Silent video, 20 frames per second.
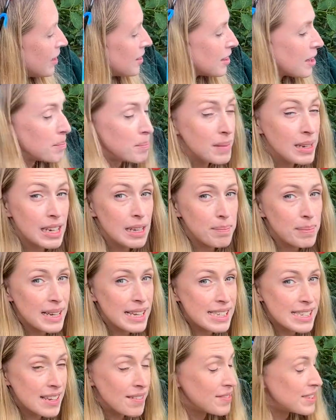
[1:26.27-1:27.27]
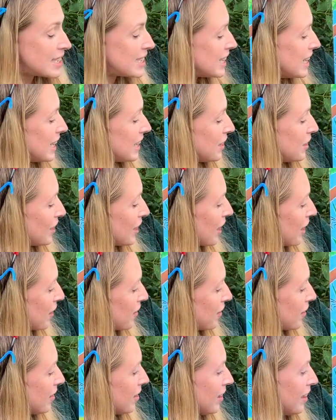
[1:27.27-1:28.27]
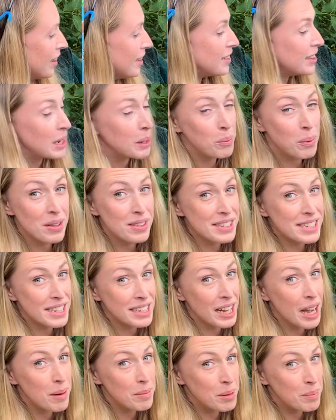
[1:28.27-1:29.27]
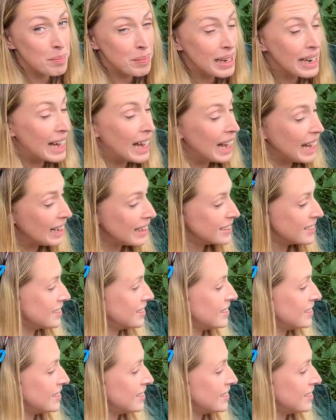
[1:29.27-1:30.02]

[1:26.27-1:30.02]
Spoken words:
The Minibeasts have seen you and they want to come and play.